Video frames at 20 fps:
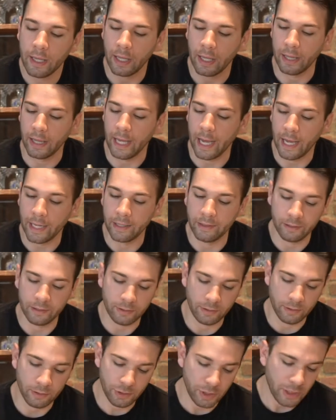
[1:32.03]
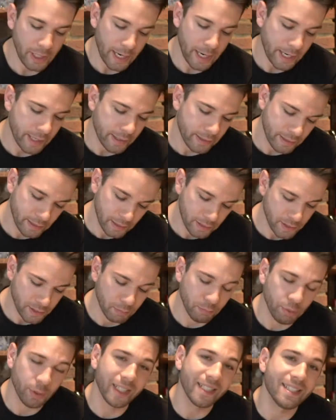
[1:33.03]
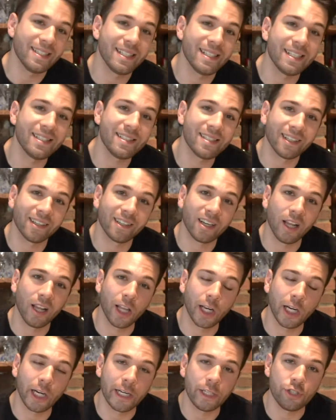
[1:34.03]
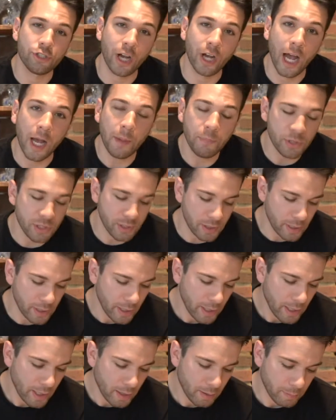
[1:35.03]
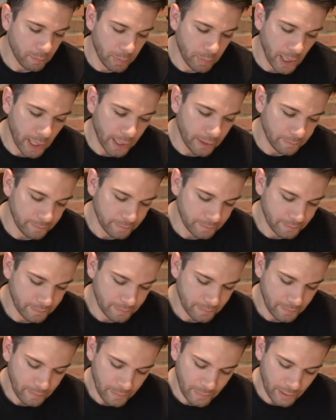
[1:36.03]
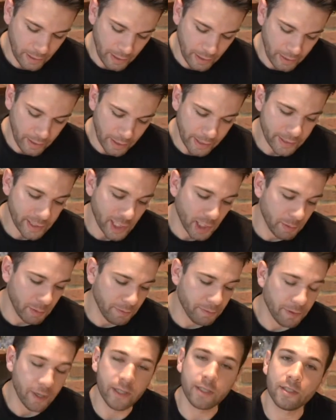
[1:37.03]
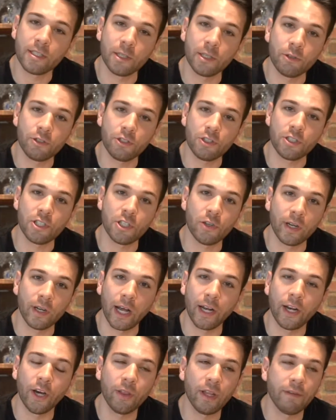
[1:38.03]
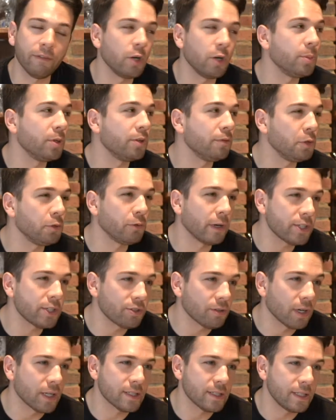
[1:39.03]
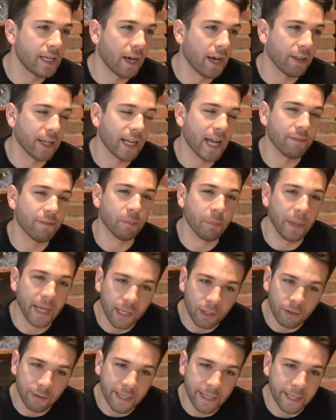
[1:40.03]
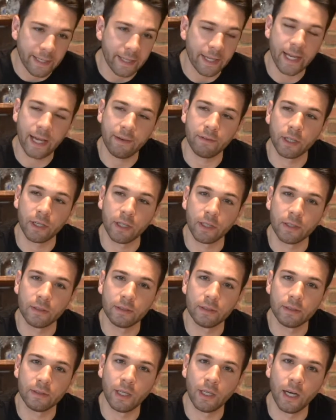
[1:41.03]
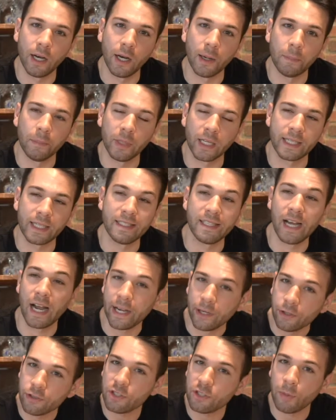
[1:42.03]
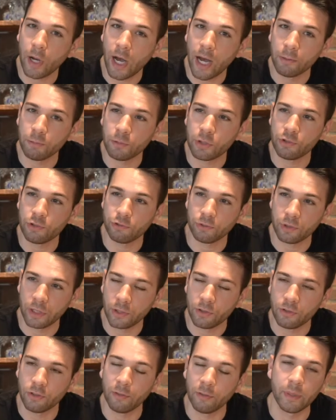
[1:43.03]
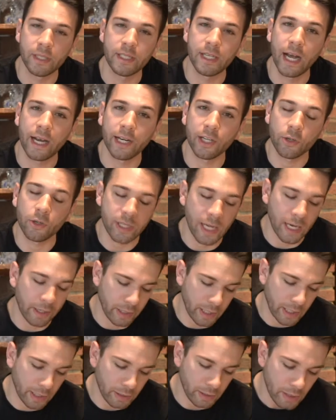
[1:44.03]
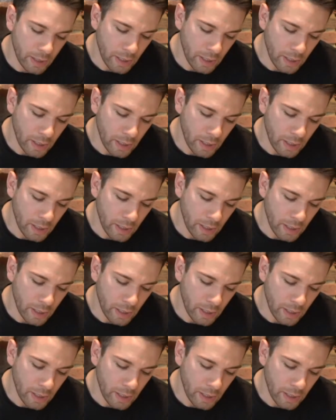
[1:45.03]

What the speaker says: that she has some pretty decent culinary chops, but I think it's going to be fun to see what she's doing. I know they've opened a few restaurants now. They have a bakery, they have a like a diner spot, which is really cool. I've been dying to go down there.